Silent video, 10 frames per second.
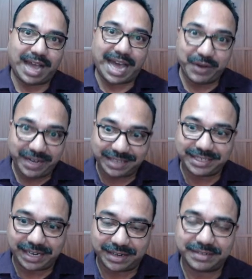Are you
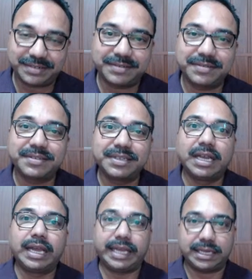interested?
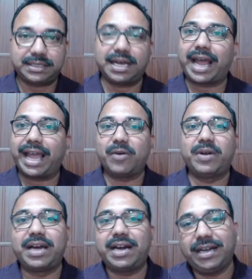Yes, sir. I have
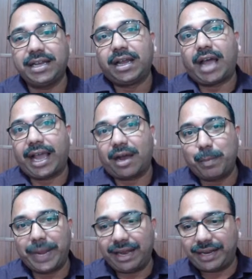learned. I
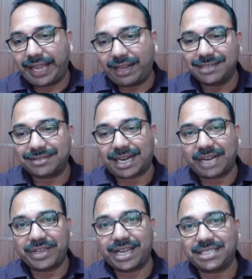have take this
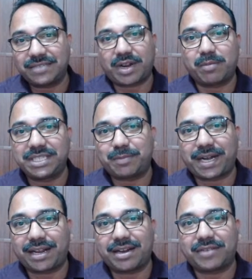certification from this
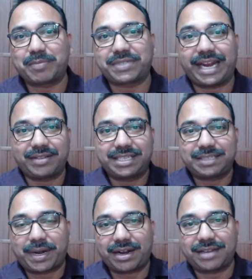particular website,
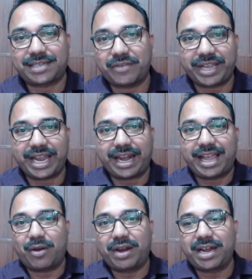this particular certificate.
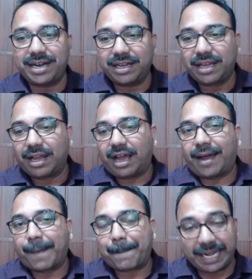I have learned
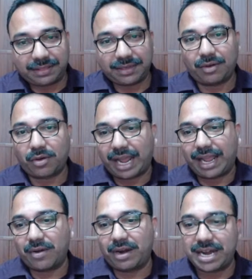Python, or
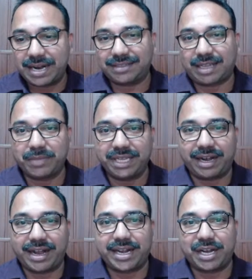I have learned
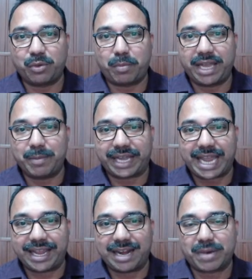something related to my
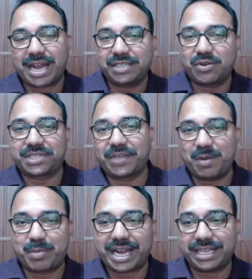mechanical branch or
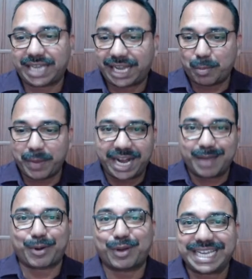civil branch. I have made
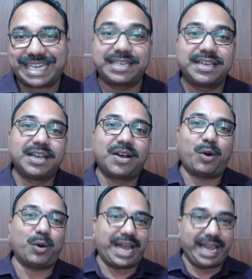a project,
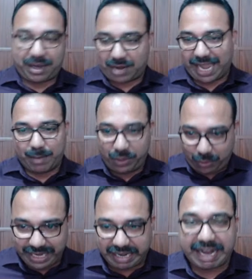or I am
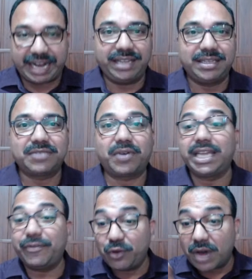doing currently this
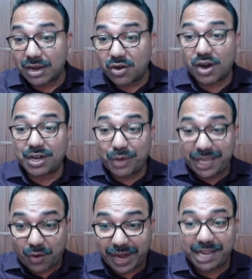one. If you are not
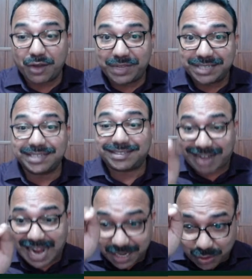doing any of these things,
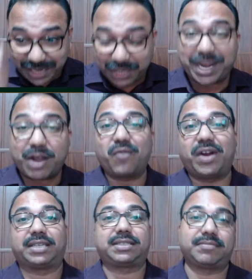start doing today
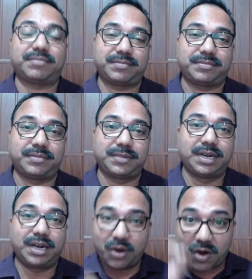onwards.
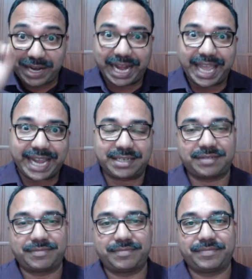Don't delay it.
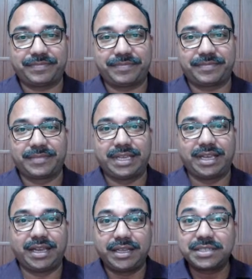
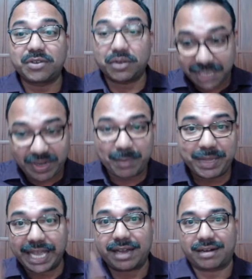This question will
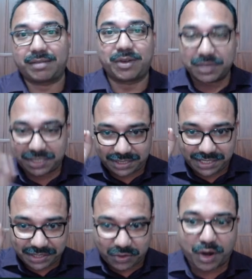be there because
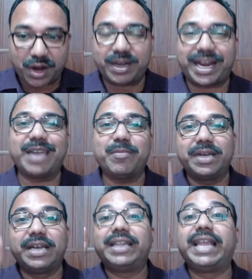this is Corona time.
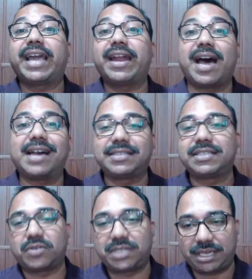They can ask
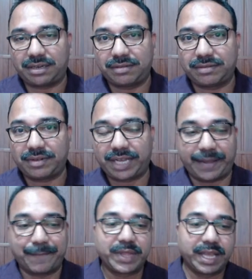this question.
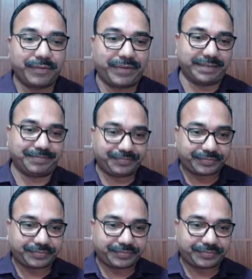Okay, fine.